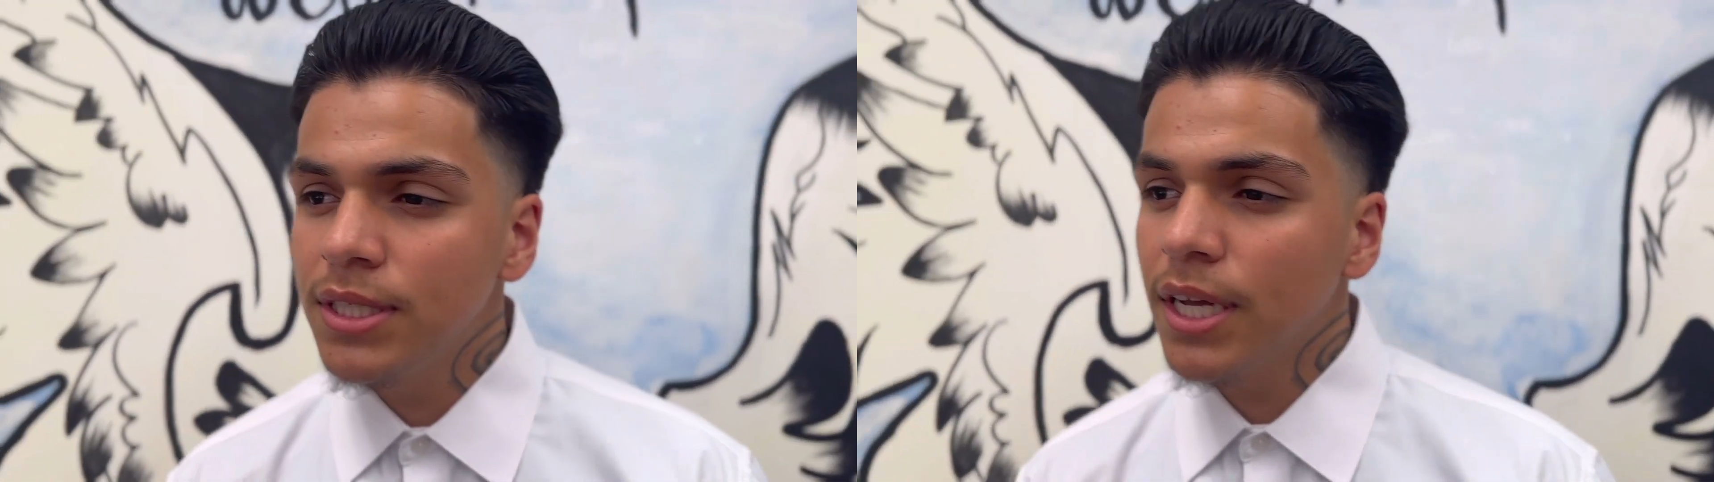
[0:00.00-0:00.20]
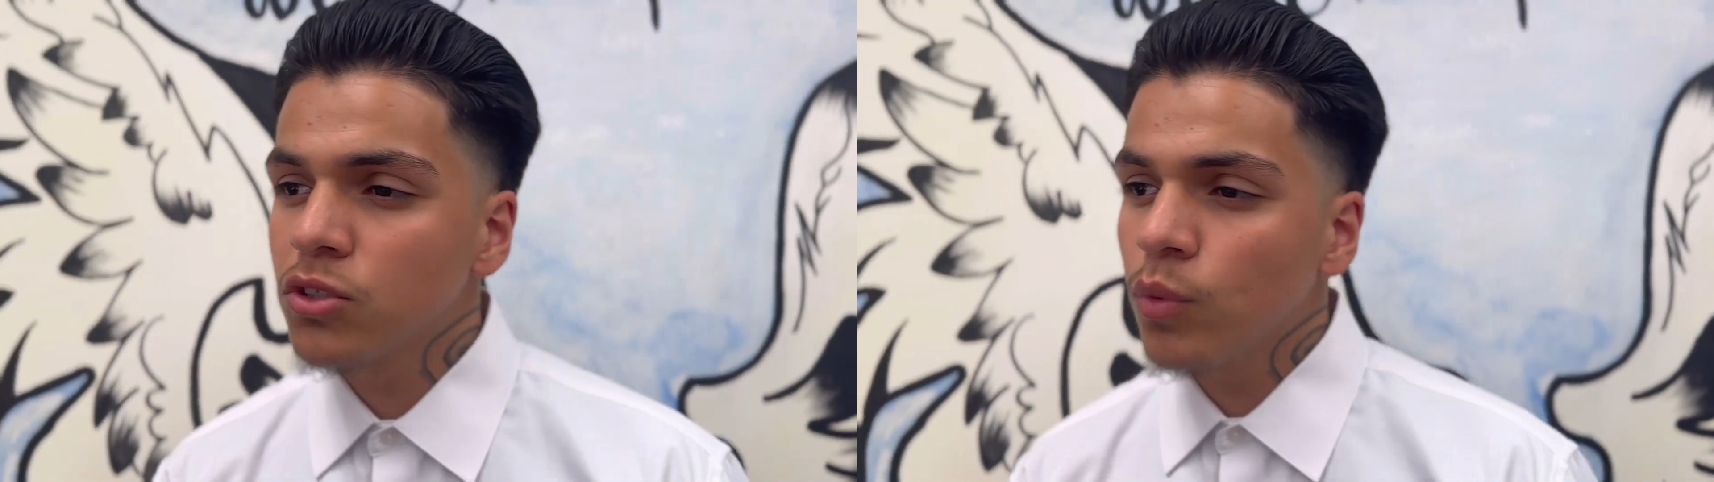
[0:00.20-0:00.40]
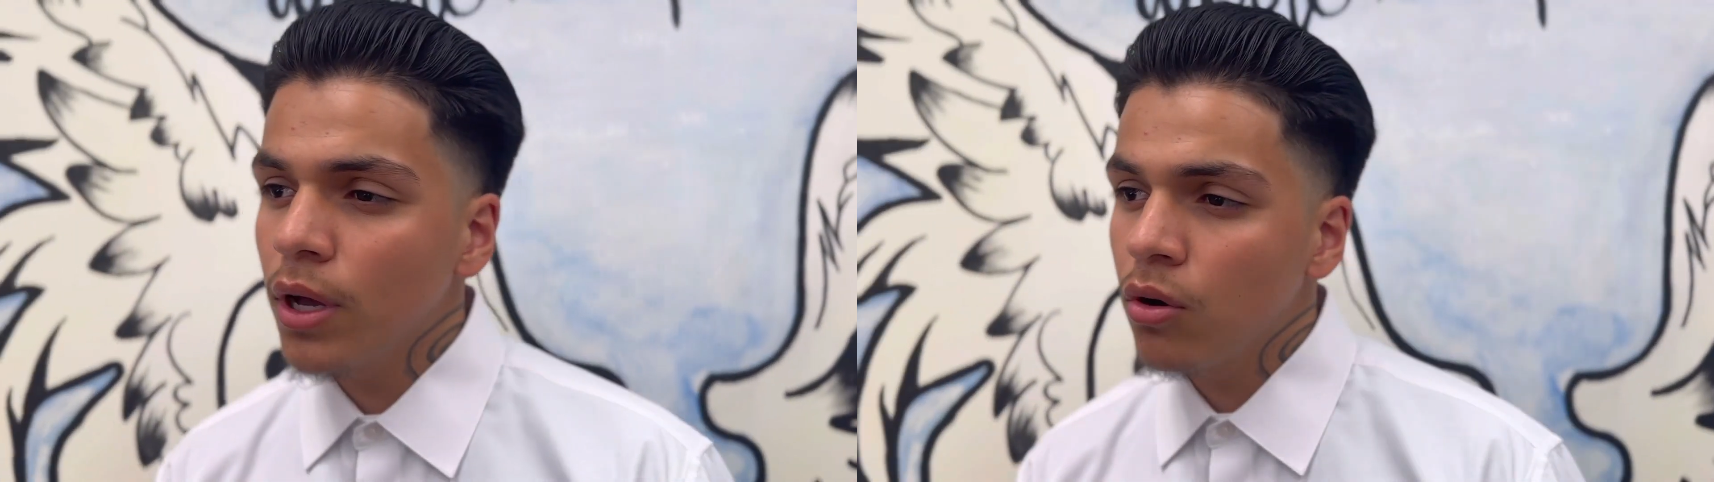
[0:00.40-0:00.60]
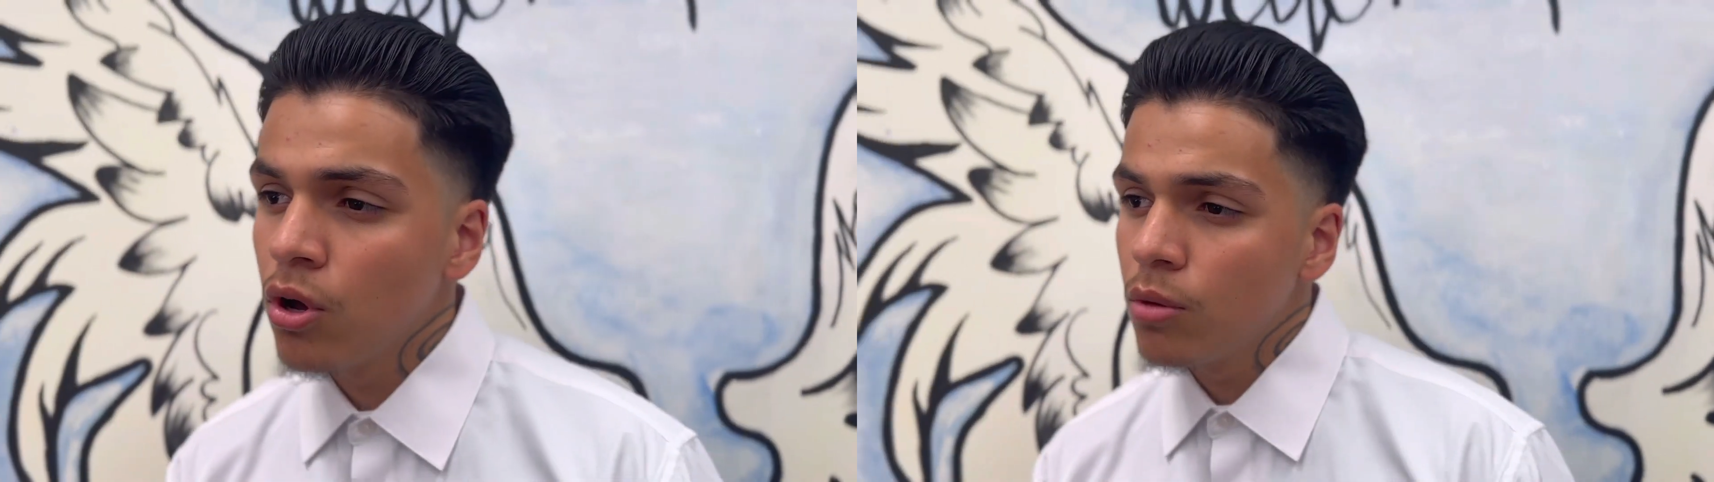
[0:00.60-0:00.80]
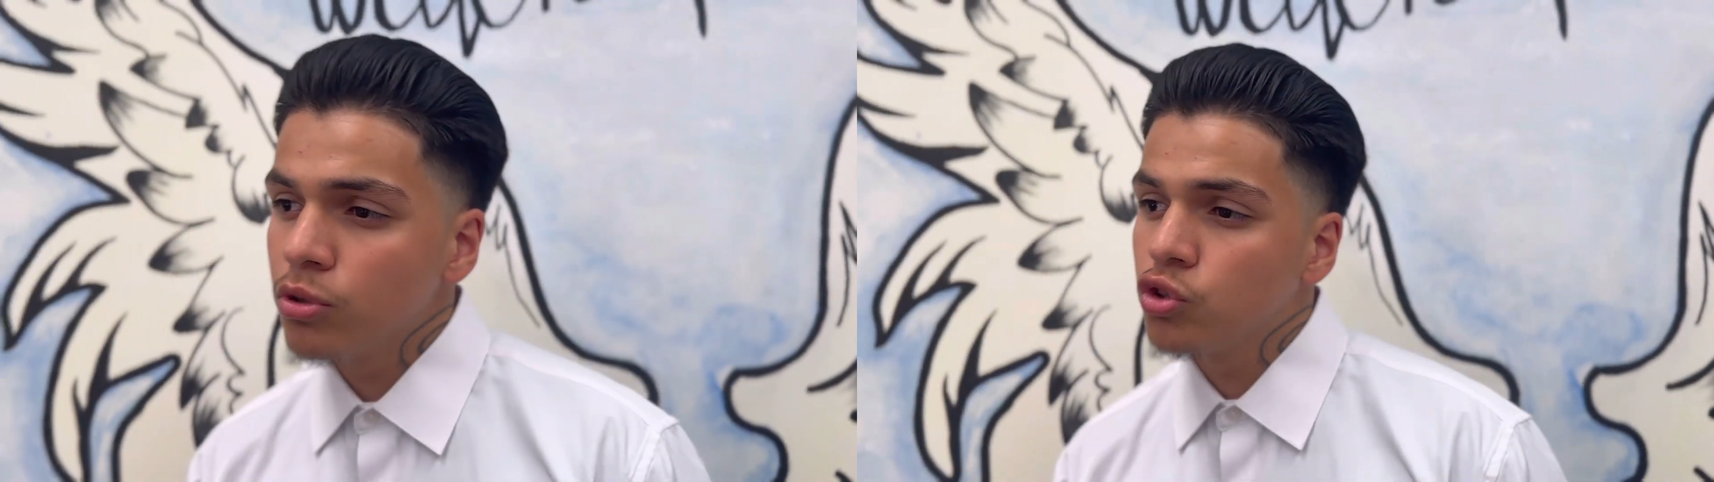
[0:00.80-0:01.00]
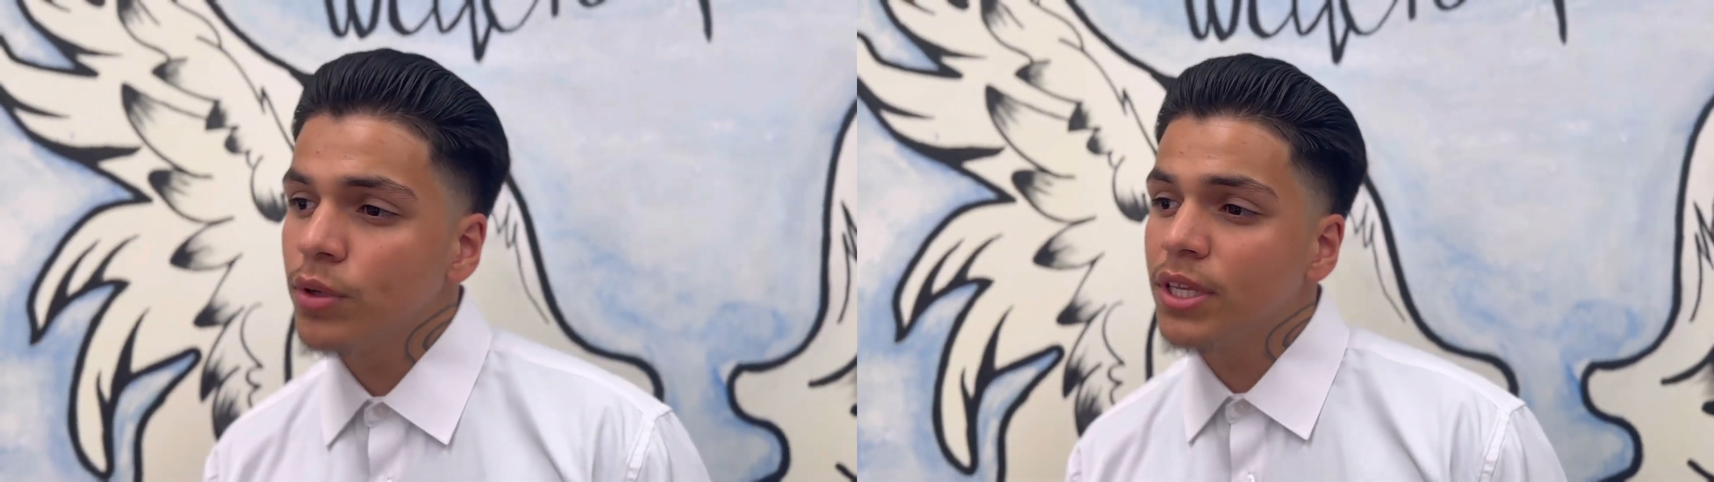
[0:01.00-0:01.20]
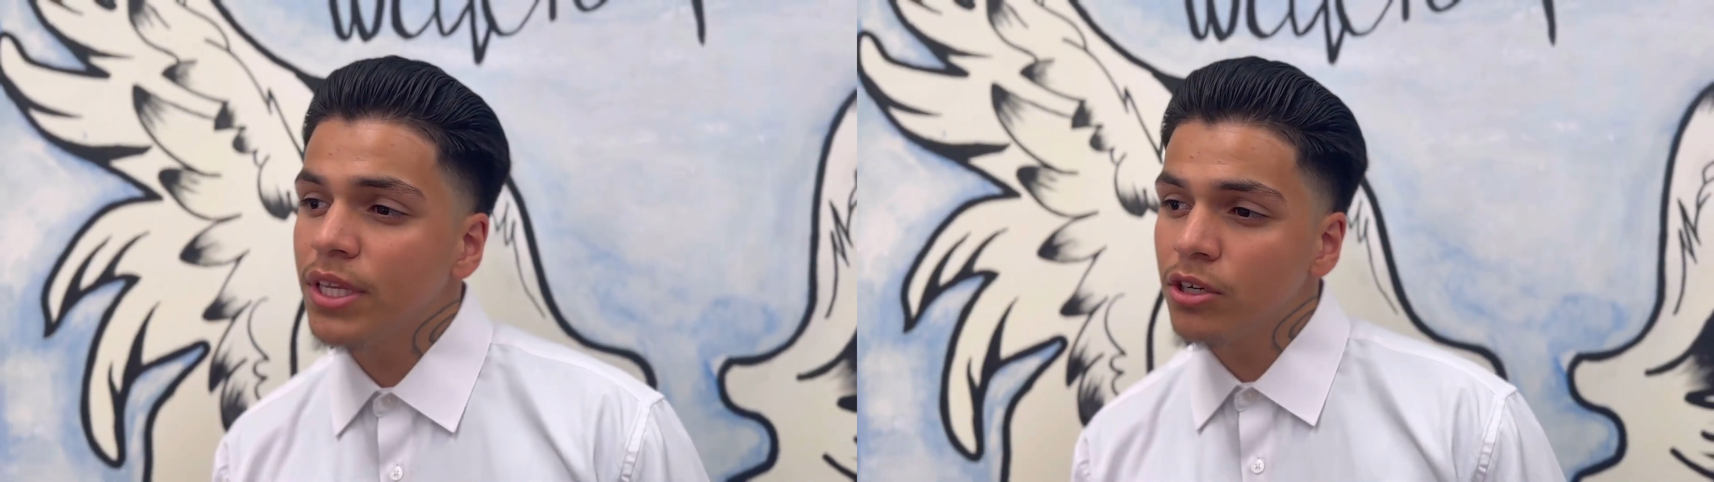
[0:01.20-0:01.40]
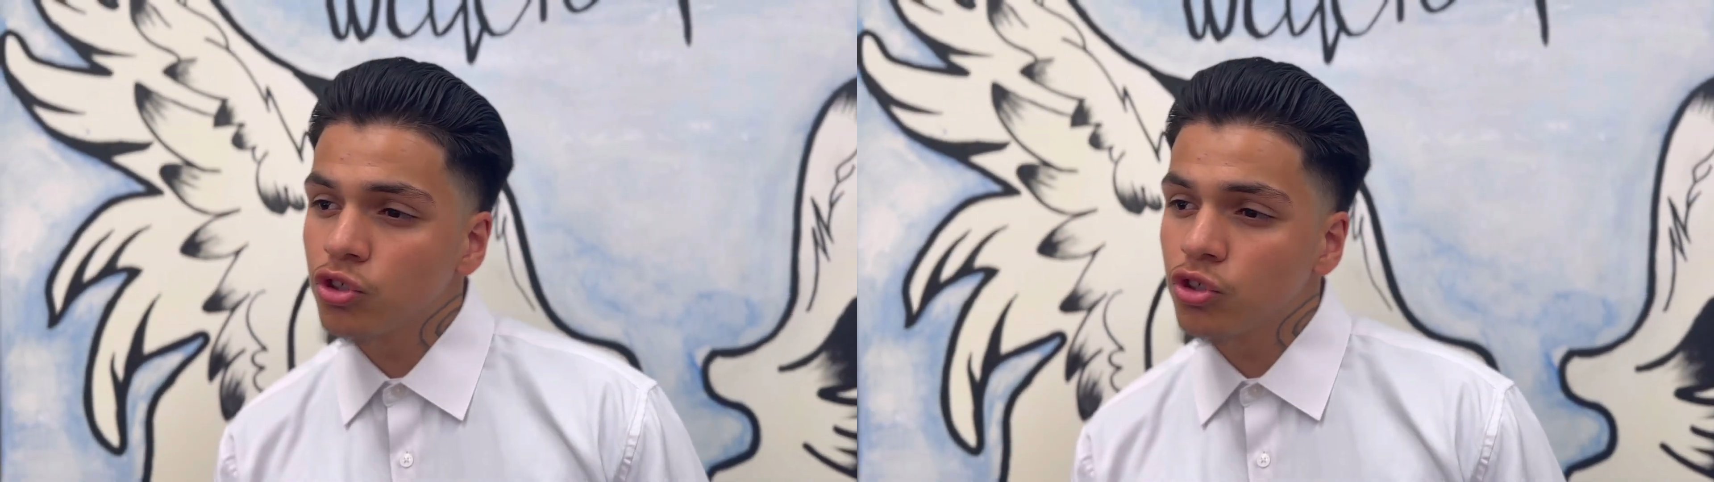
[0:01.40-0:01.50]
as well, between the years